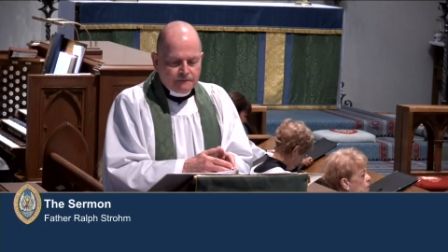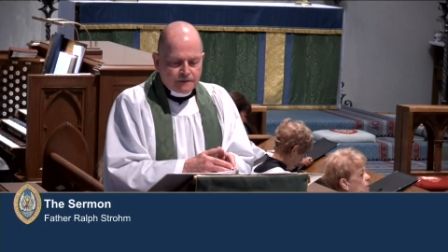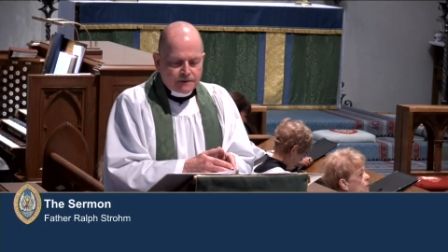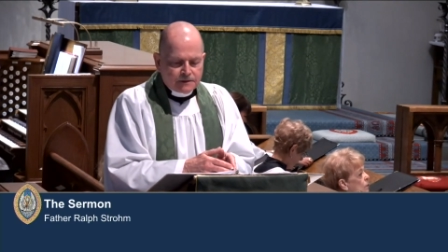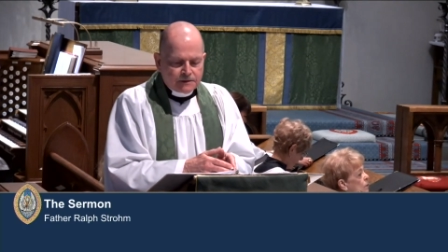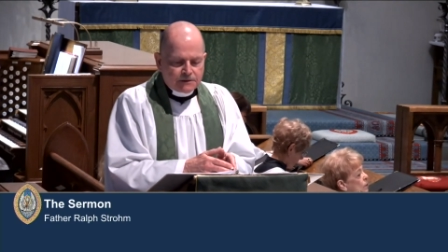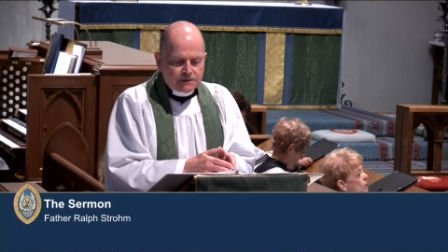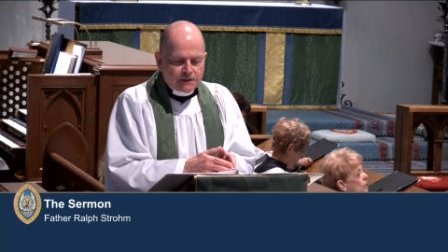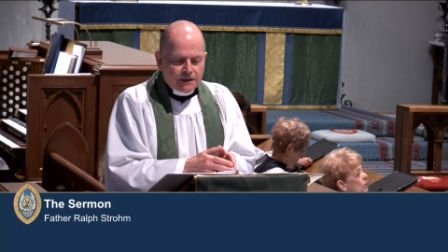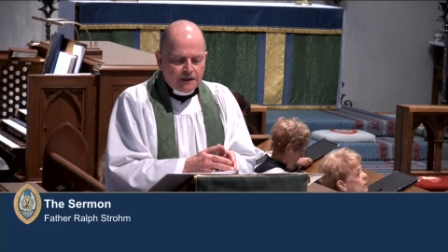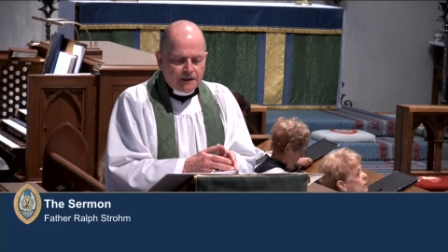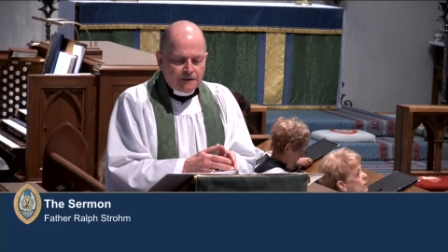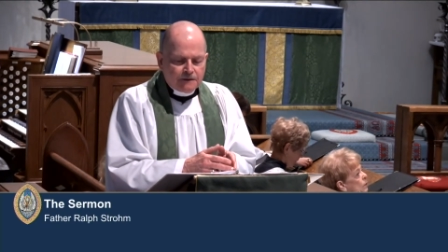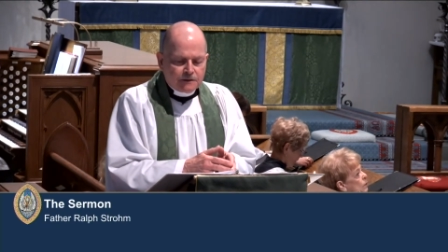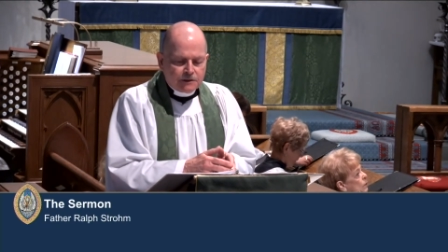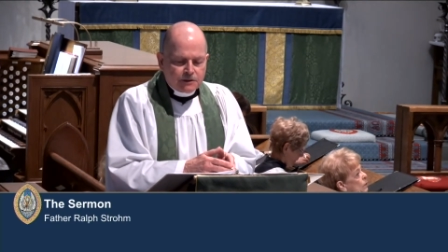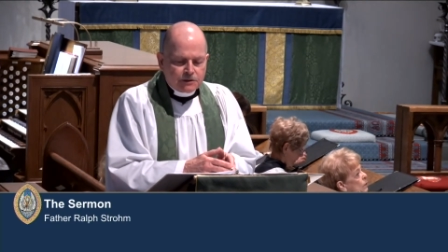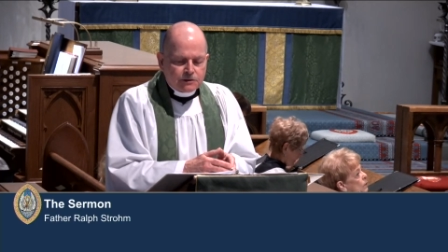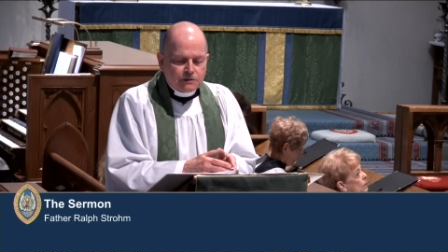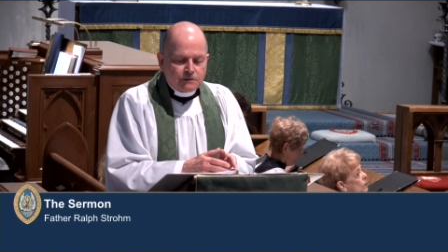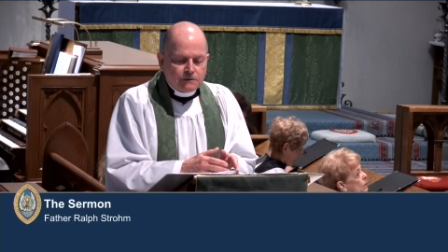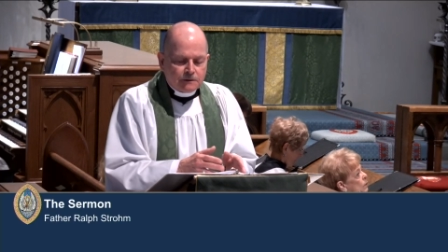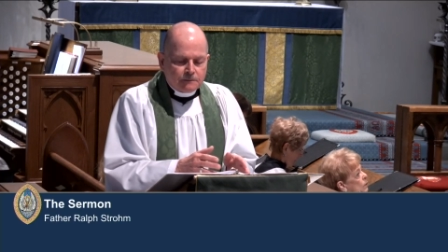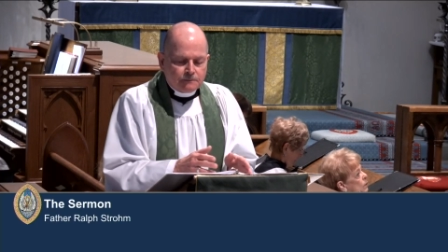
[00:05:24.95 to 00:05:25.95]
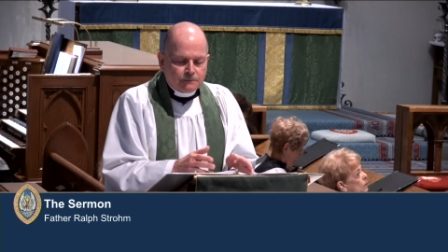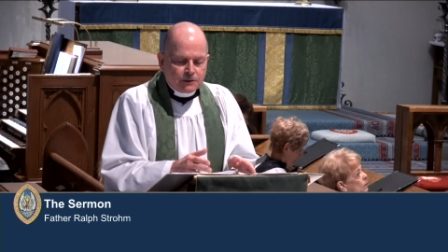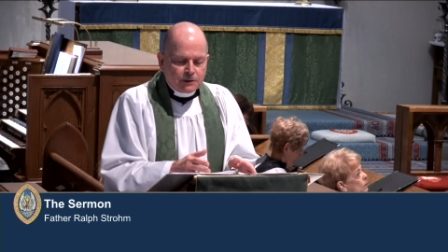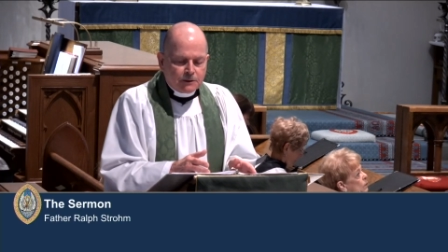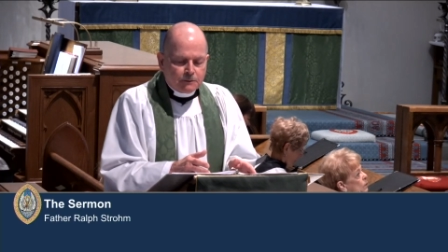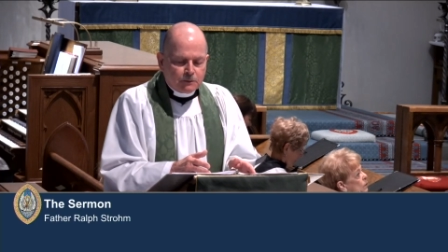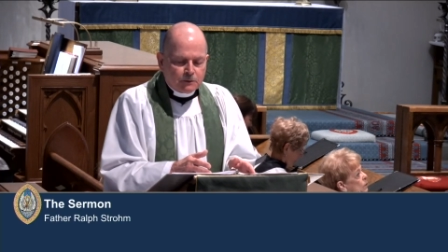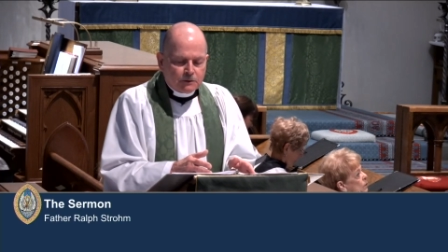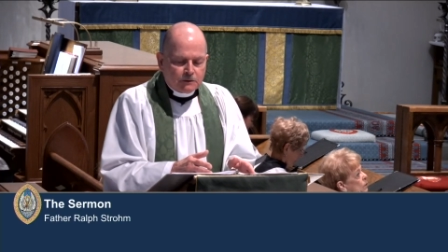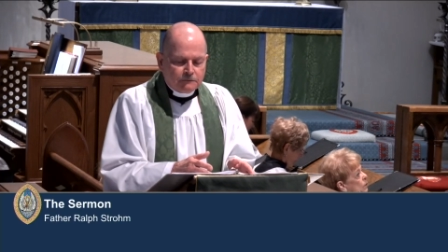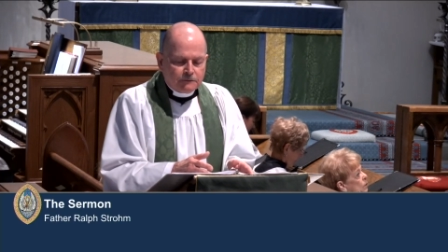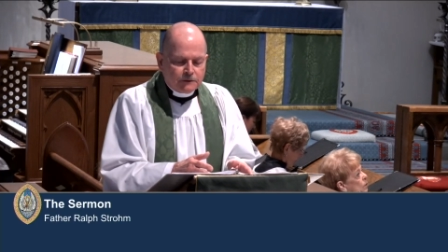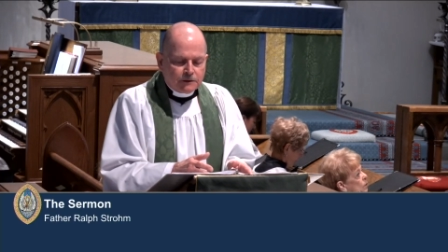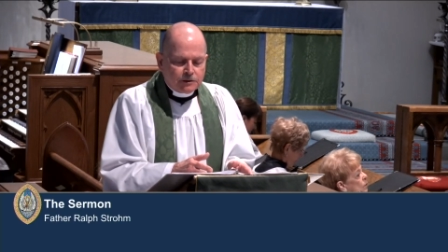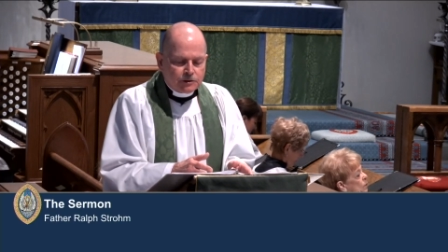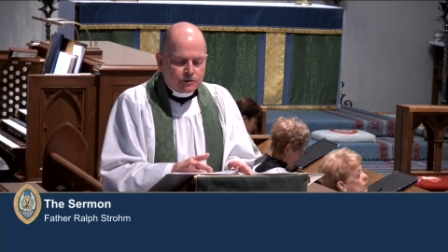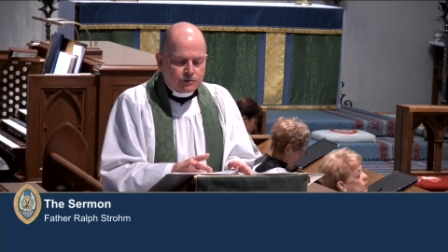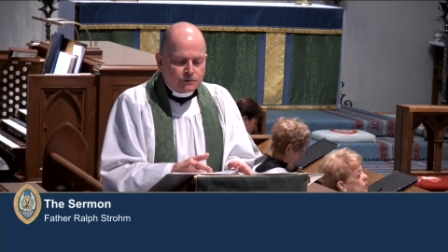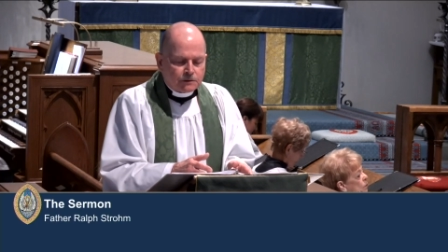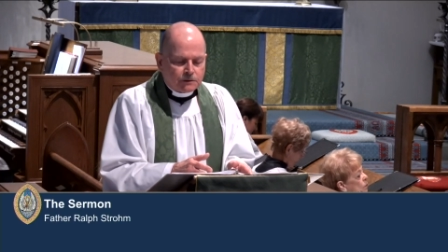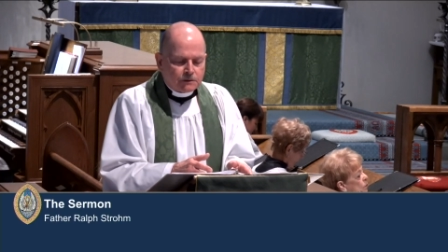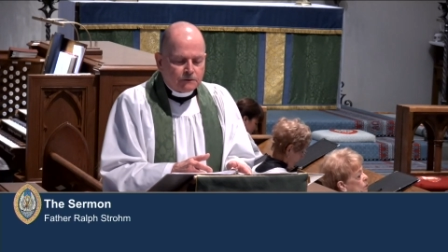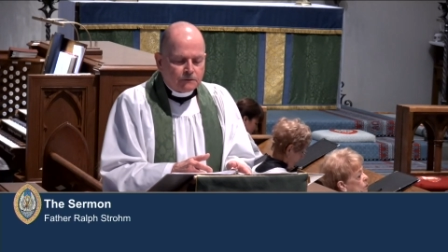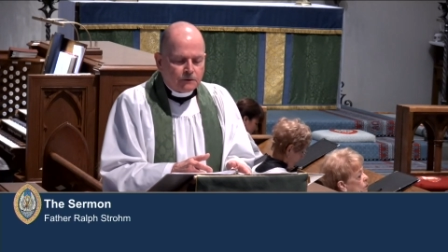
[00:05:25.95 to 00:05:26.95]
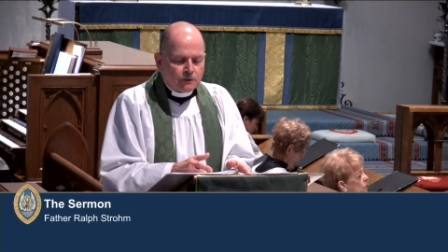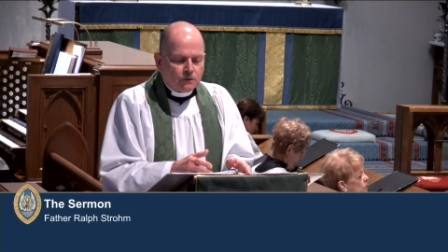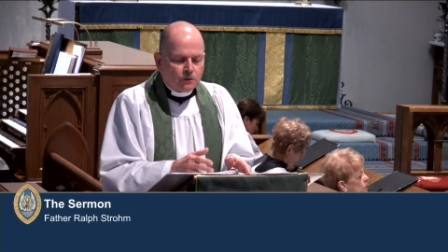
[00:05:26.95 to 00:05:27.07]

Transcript: Say this to the people of Israel The